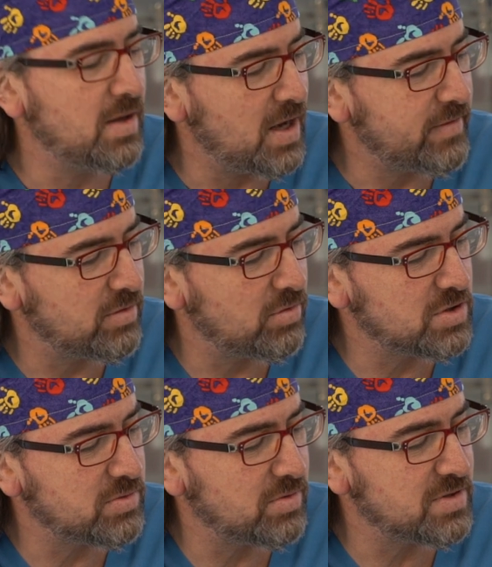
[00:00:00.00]

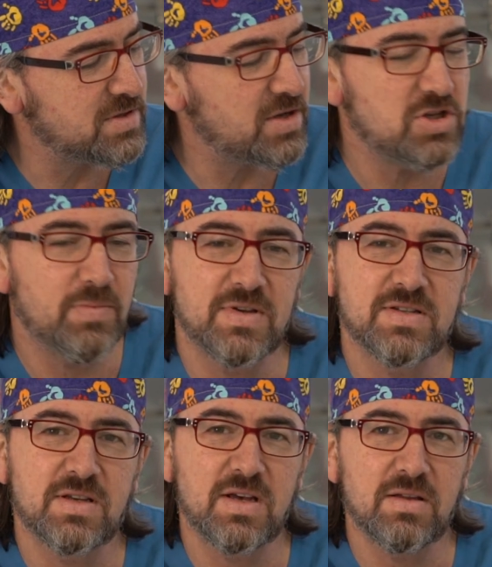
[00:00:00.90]
Afterwards, we will stitch up the
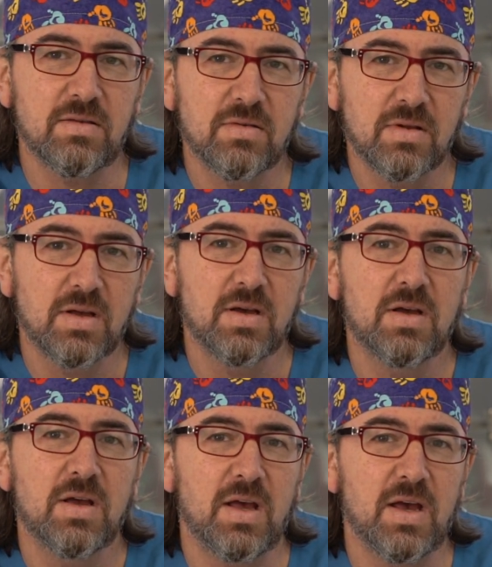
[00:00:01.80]
skin,
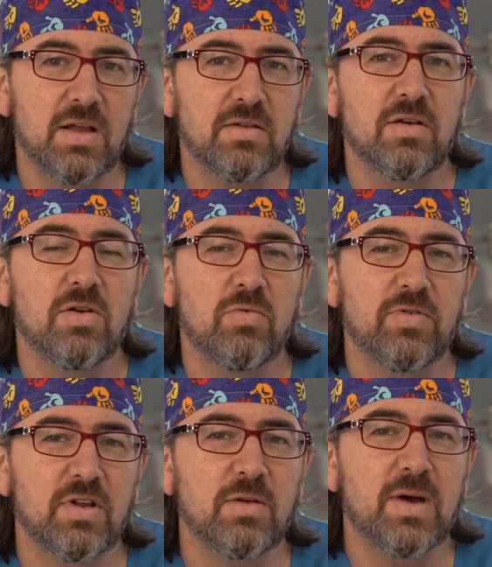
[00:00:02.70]
and
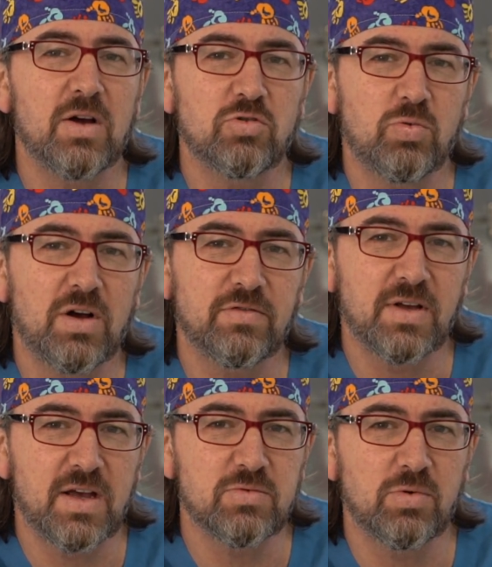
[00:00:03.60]
within about 12
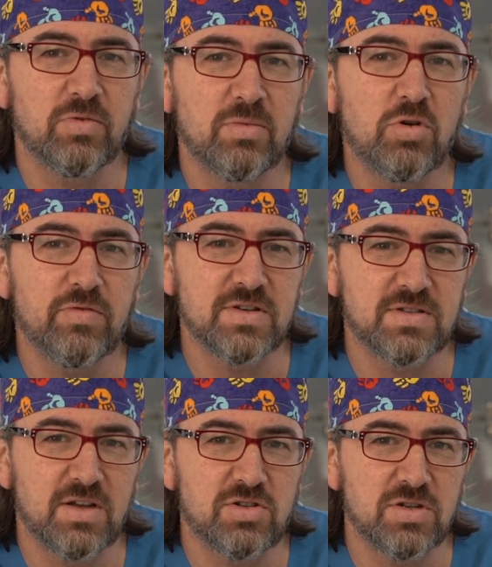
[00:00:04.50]
days, we'll remove the
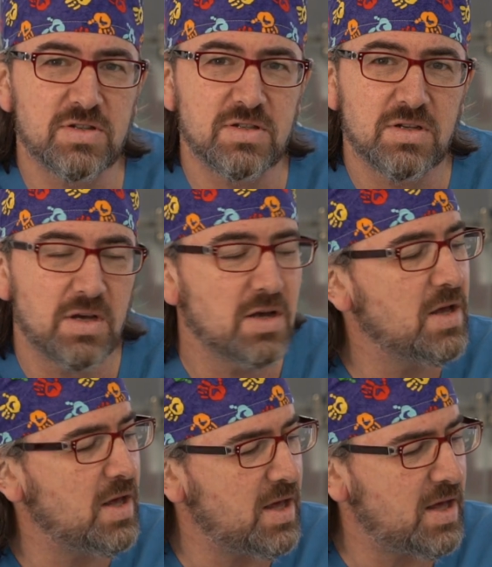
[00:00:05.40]
stitches,
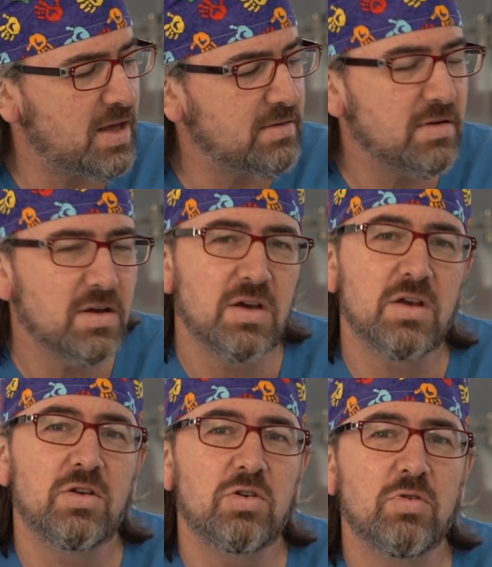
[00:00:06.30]
and
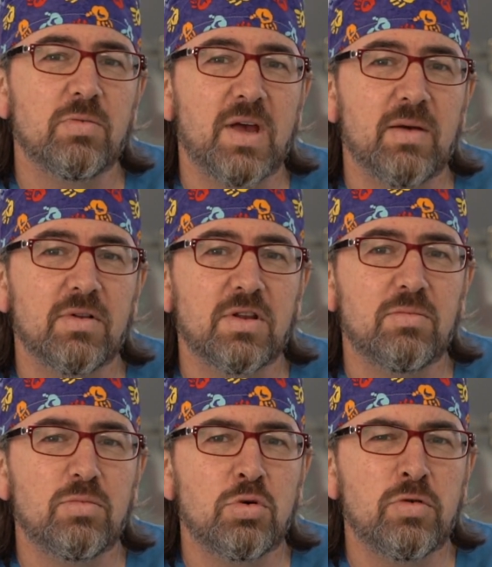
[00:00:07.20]
you will be able to
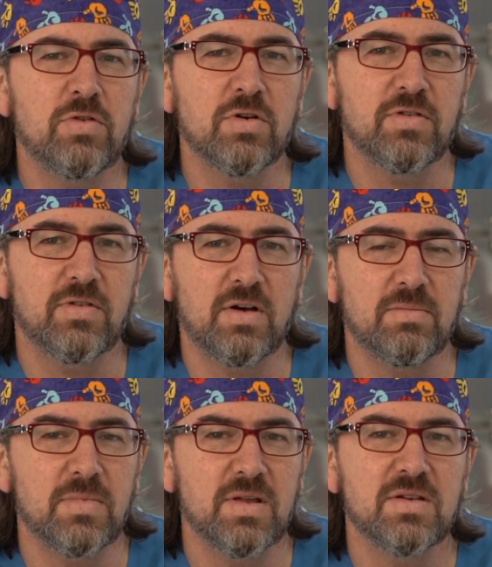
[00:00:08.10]
move your
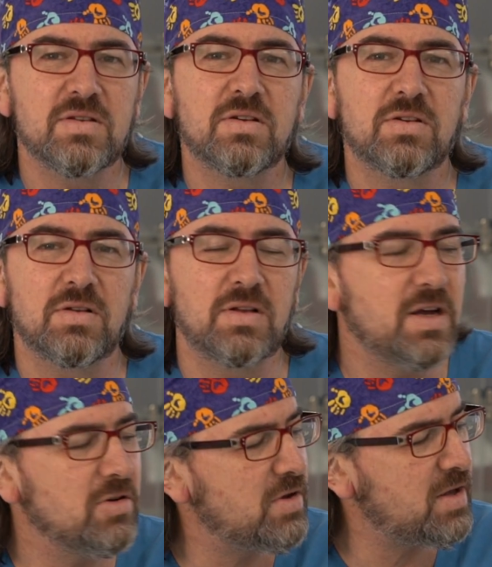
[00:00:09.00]
thumb
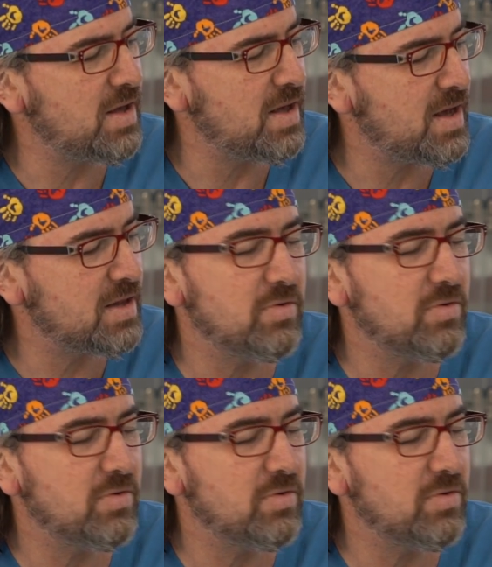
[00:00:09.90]
clearly and